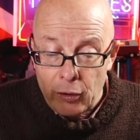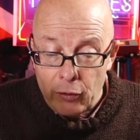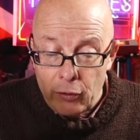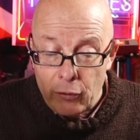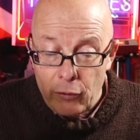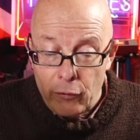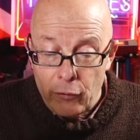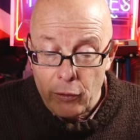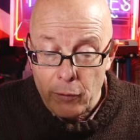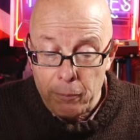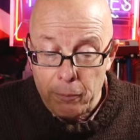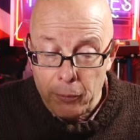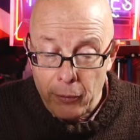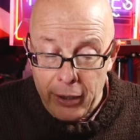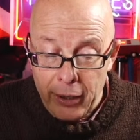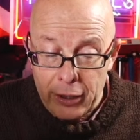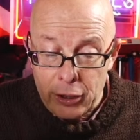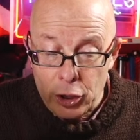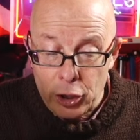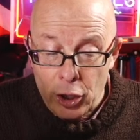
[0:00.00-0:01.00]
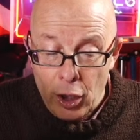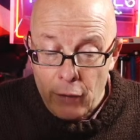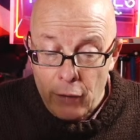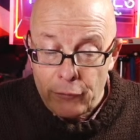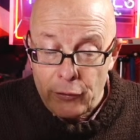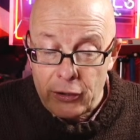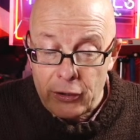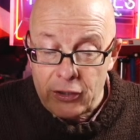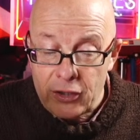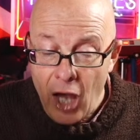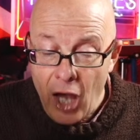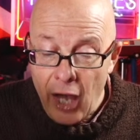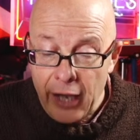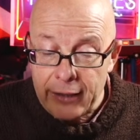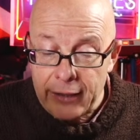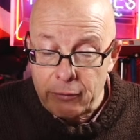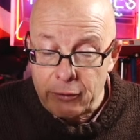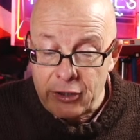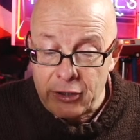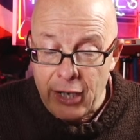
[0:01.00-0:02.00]
the bridge, for the
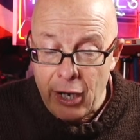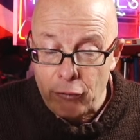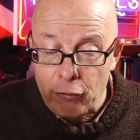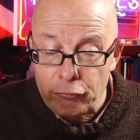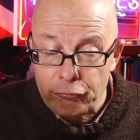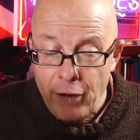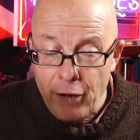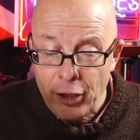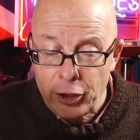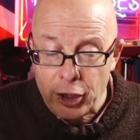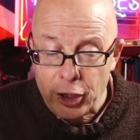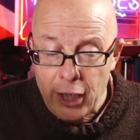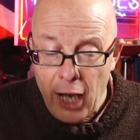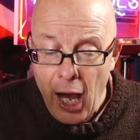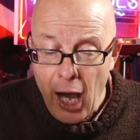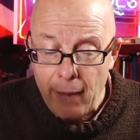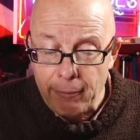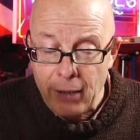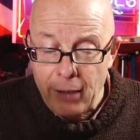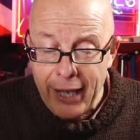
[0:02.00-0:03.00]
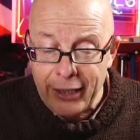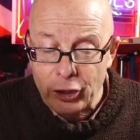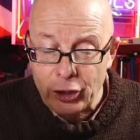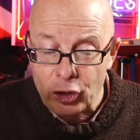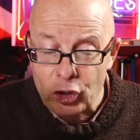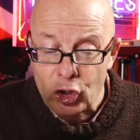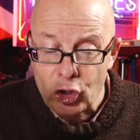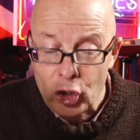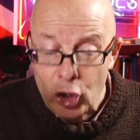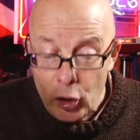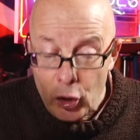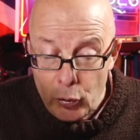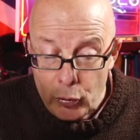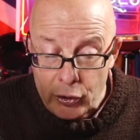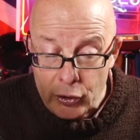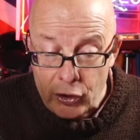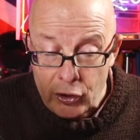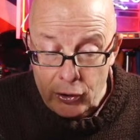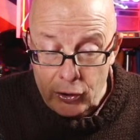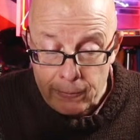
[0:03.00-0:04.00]
tide was now rushing up like a
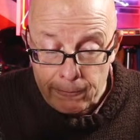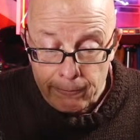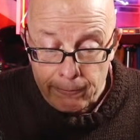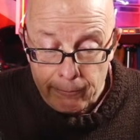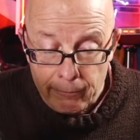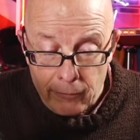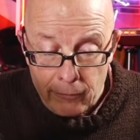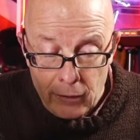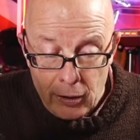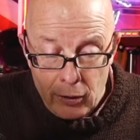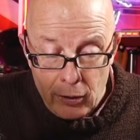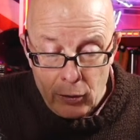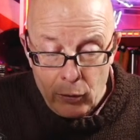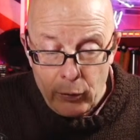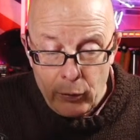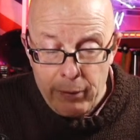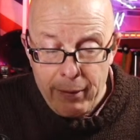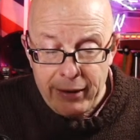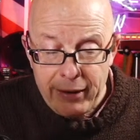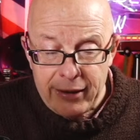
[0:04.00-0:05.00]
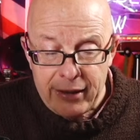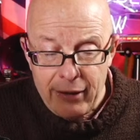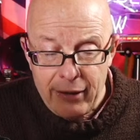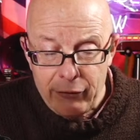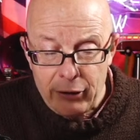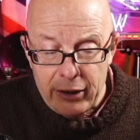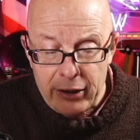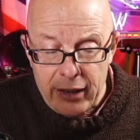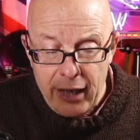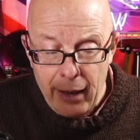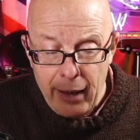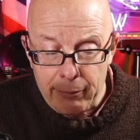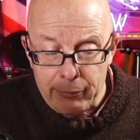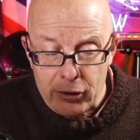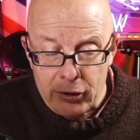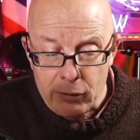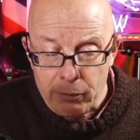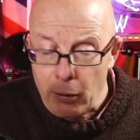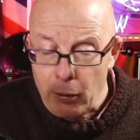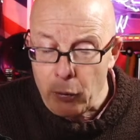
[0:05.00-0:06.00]
sluice. We made several
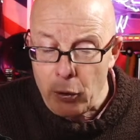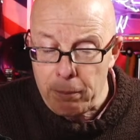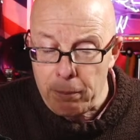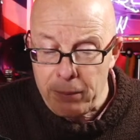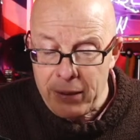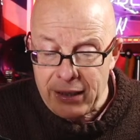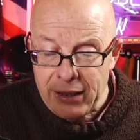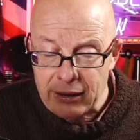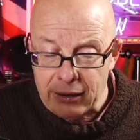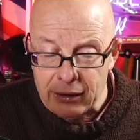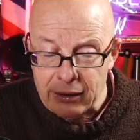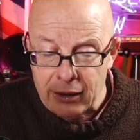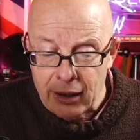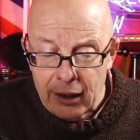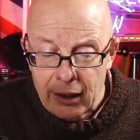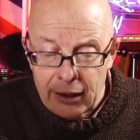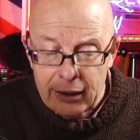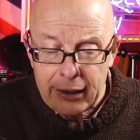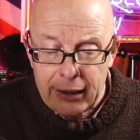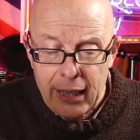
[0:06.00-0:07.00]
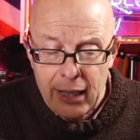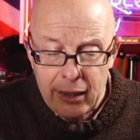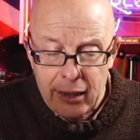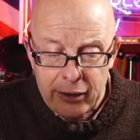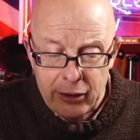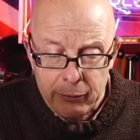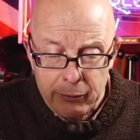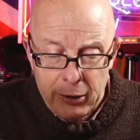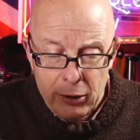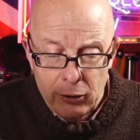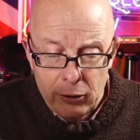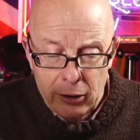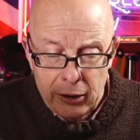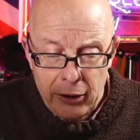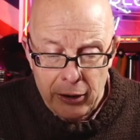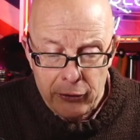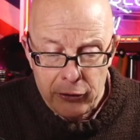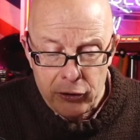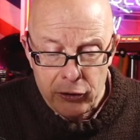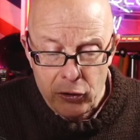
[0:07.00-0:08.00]
attempts, but were beaten. At last we got
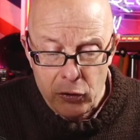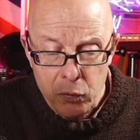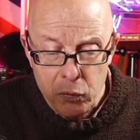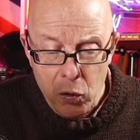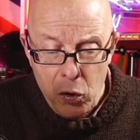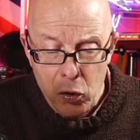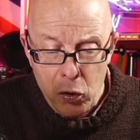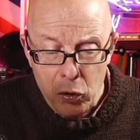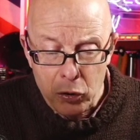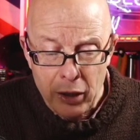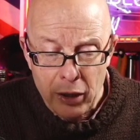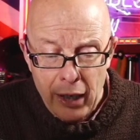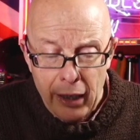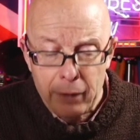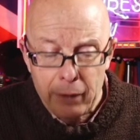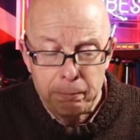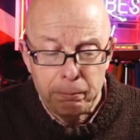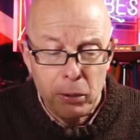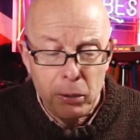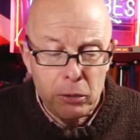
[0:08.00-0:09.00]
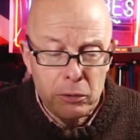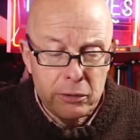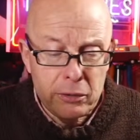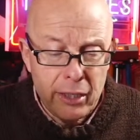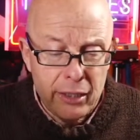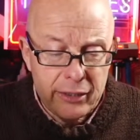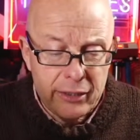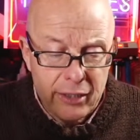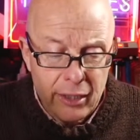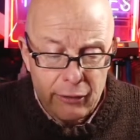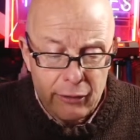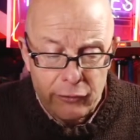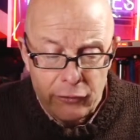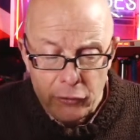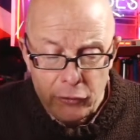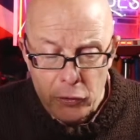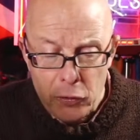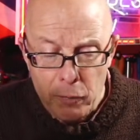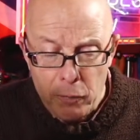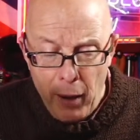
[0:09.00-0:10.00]
close to the wall and pulled ourselves
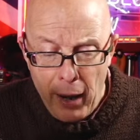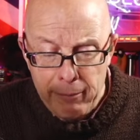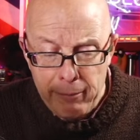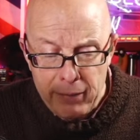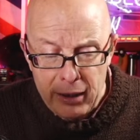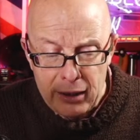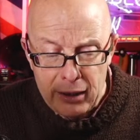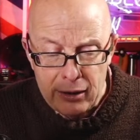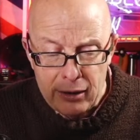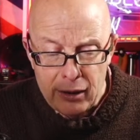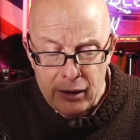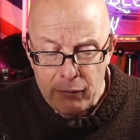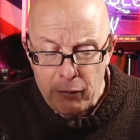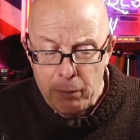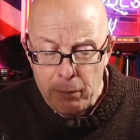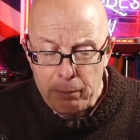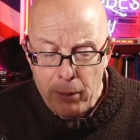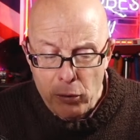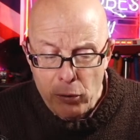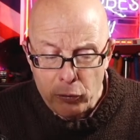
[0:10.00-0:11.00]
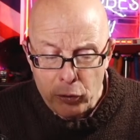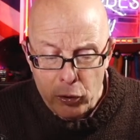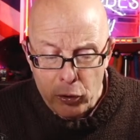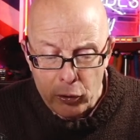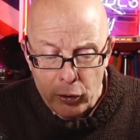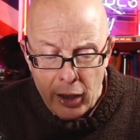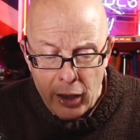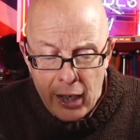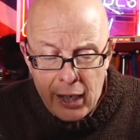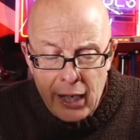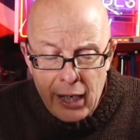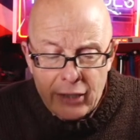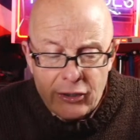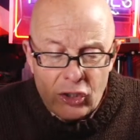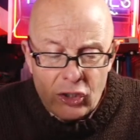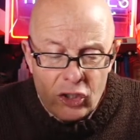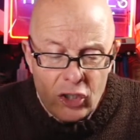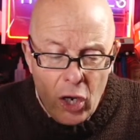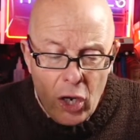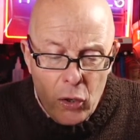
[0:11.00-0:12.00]
through by means of the boat hook, and
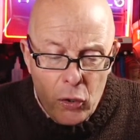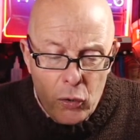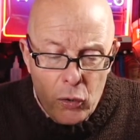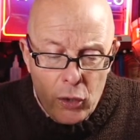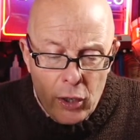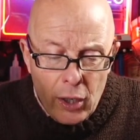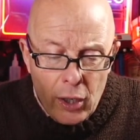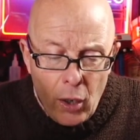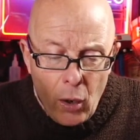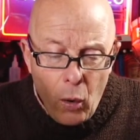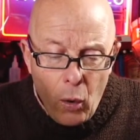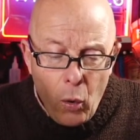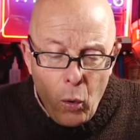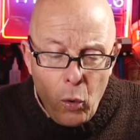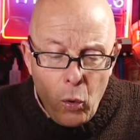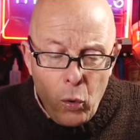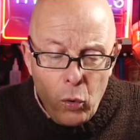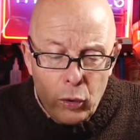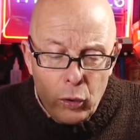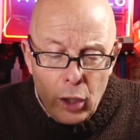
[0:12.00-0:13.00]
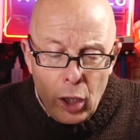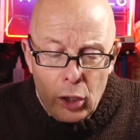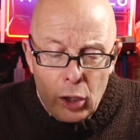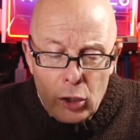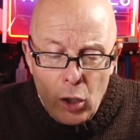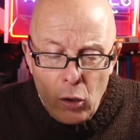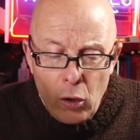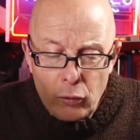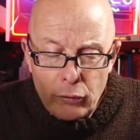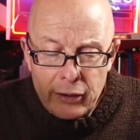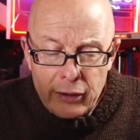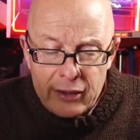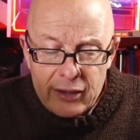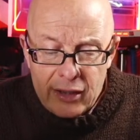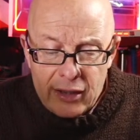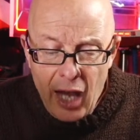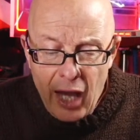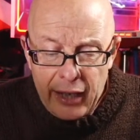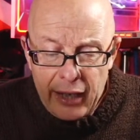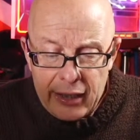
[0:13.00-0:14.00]
so all along the
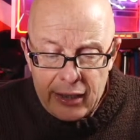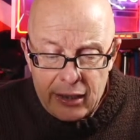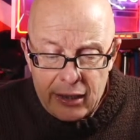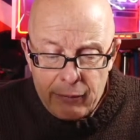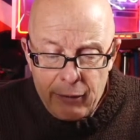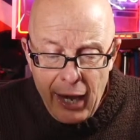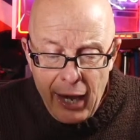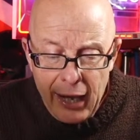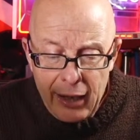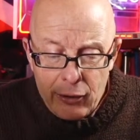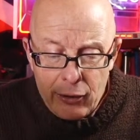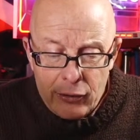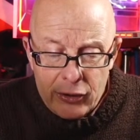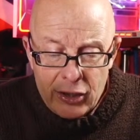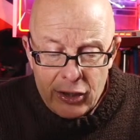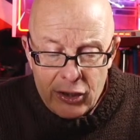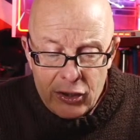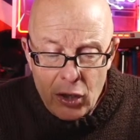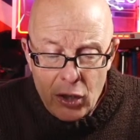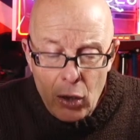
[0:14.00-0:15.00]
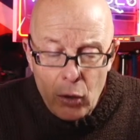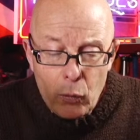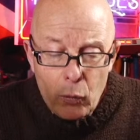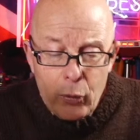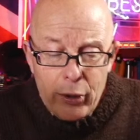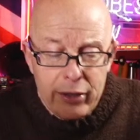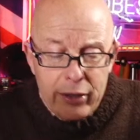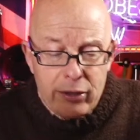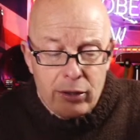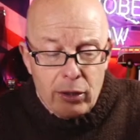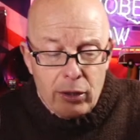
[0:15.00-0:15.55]
sides of the houses with